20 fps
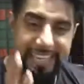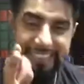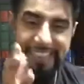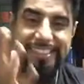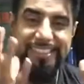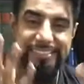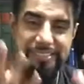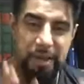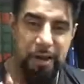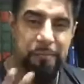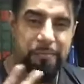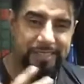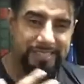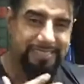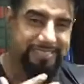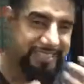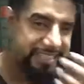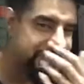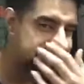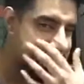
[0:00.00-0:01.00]
these comments
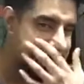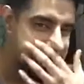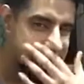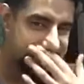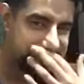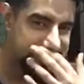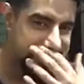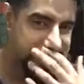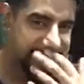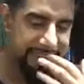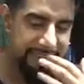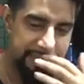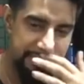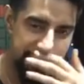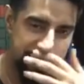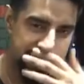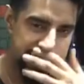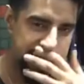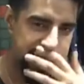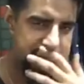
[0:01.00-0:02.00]
sent to me, see.
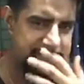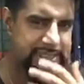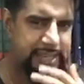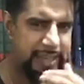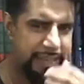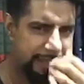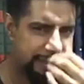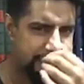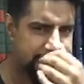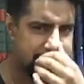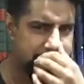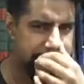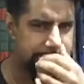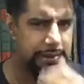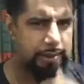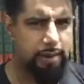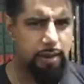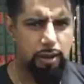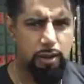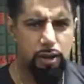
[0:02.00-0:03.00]
So this lady said,
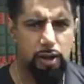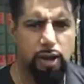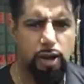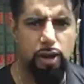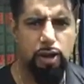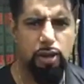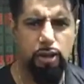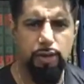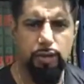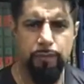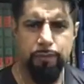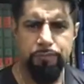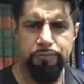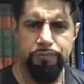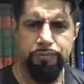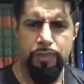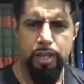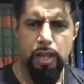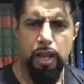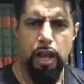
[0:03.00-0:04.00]
oh,
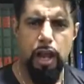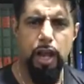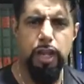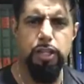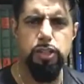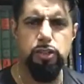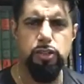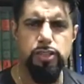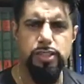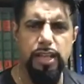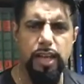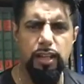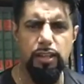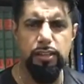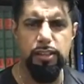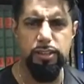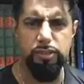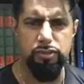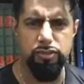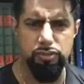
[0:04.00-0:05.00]
I could tell
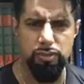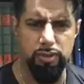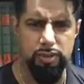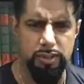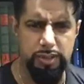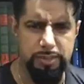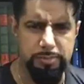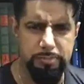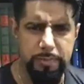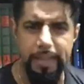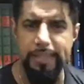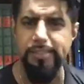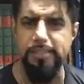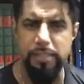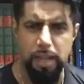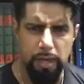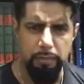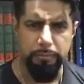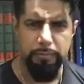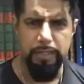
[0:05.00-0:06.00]
he's, he's messed
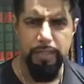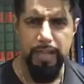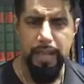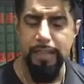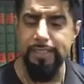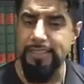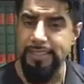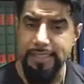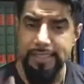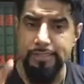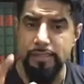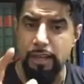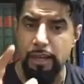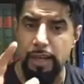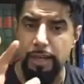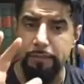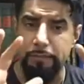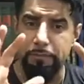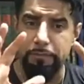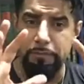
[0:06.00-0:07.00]
up. And these are
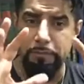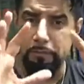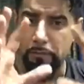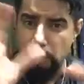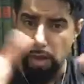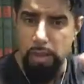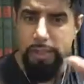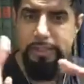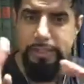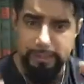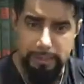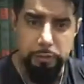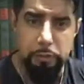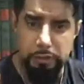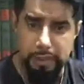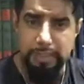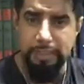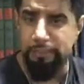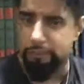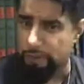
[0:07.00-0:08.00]
like modern
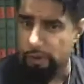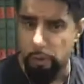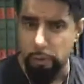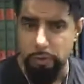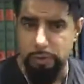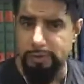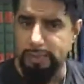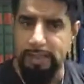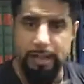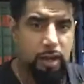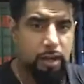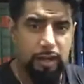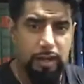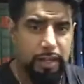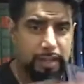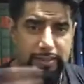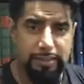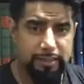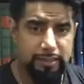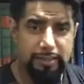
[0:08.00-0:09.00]
looking folk. They're not
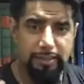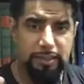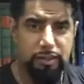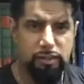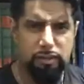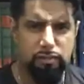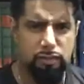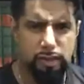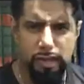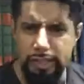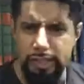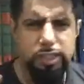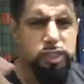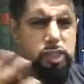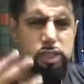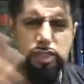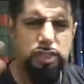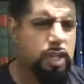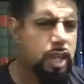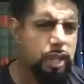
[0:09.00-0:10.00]
like
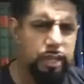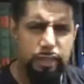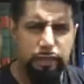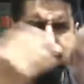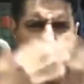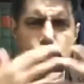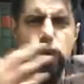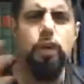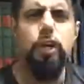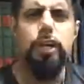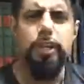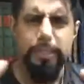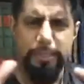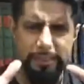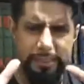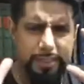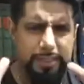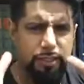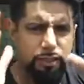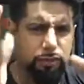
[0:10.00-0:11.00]
religious kind of you you
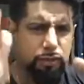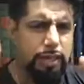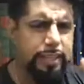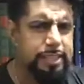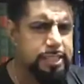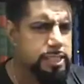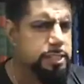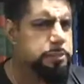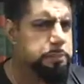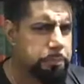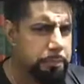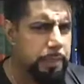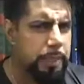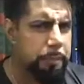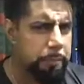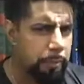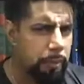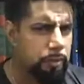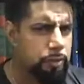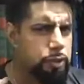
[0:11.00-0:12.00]
see the religious
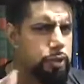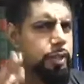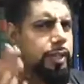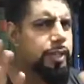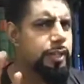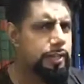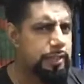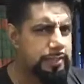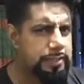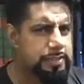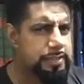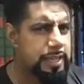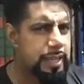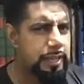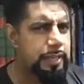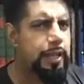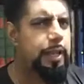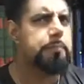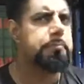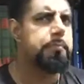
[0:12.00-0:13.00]
people you can
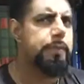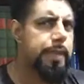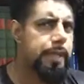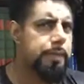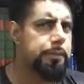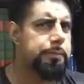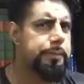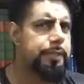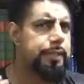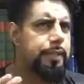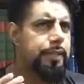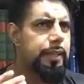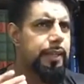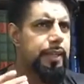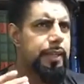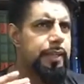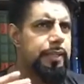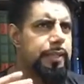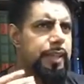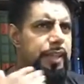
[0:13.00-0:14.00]
understand like maybe
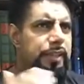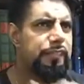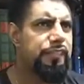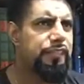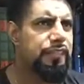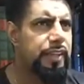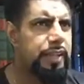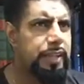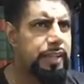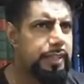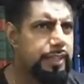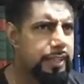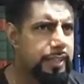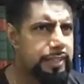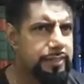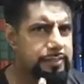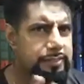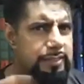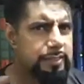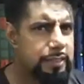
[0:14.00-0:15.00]
they're feeling
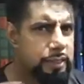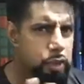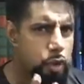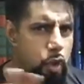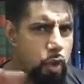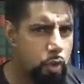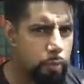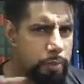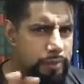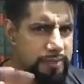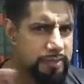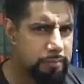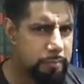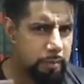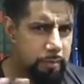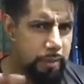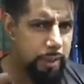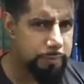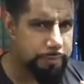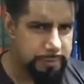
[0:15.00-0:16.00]
insecure with some of
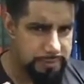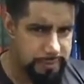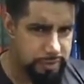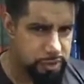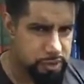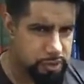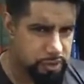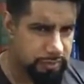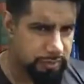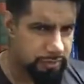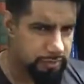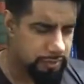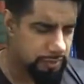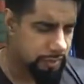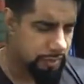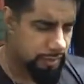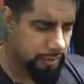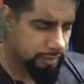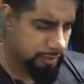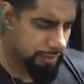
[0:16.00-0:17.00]
my positions
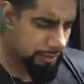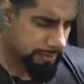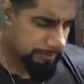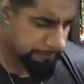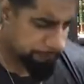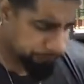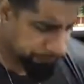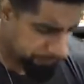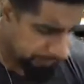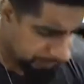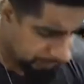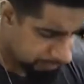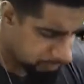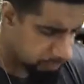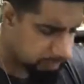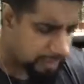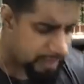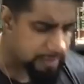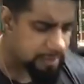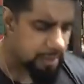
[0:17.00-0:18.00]
so
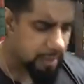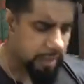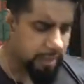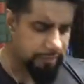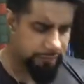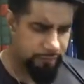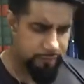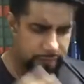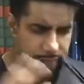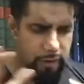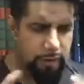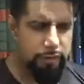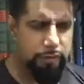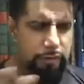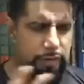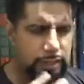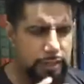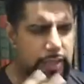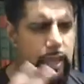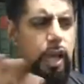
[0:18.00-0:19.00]
these are like
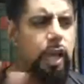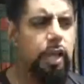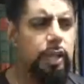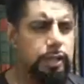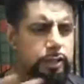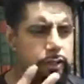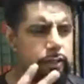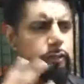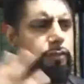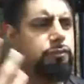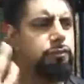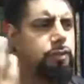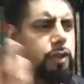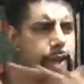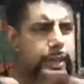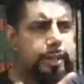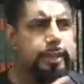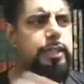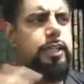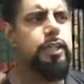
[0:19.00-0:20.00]
very kind of
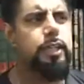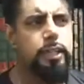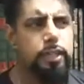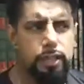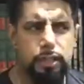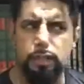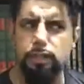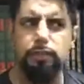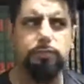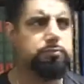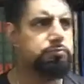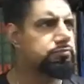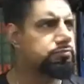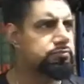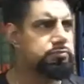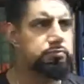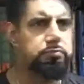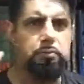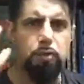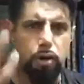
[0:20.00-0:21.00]
regular
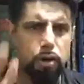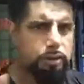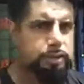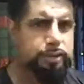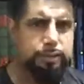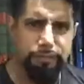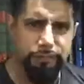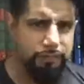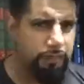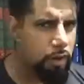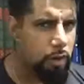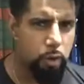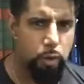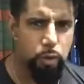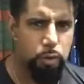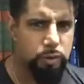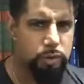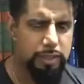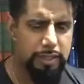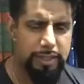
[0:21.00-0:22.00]
modern folk.